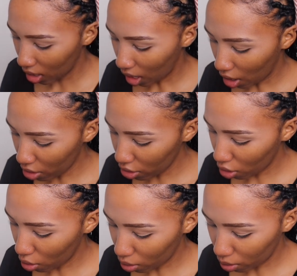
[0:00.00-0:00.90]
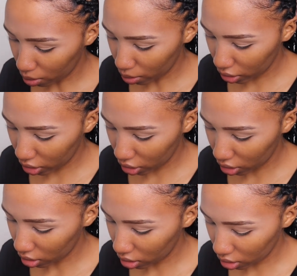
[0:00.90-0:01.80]
I don't know
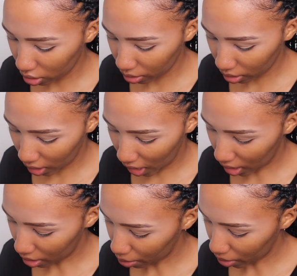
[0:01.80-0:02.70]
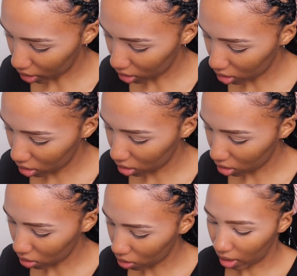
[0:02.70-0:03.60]
which color I want.
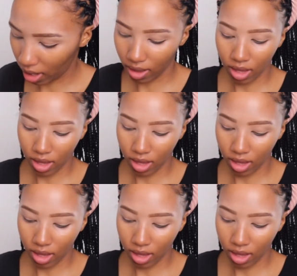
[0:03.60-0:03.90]
Okay.